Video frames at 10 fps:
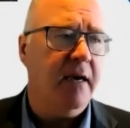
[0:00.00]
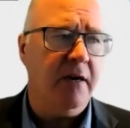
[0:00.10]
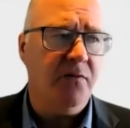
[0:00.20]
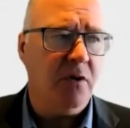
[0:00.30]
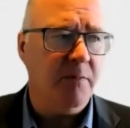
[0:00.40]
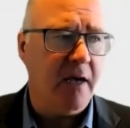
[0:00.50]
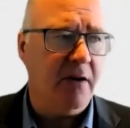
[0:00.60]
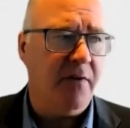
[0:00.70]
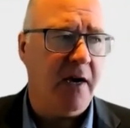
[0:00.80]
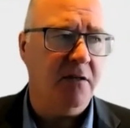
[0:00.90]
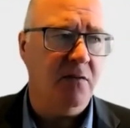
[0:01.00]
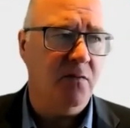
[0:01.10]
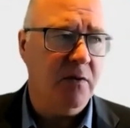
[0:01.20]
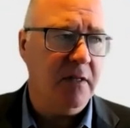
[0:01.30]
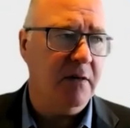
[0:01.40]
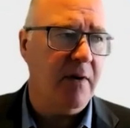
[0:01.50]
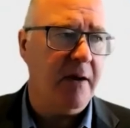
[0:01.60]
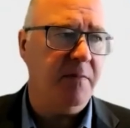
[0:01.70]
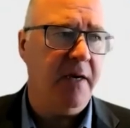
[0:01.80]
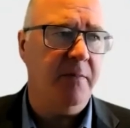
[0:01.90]
Uh, of course, manufacturing really
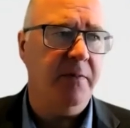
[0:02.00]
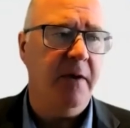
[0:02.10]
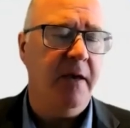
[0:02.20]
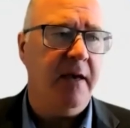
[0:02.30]
ramped up.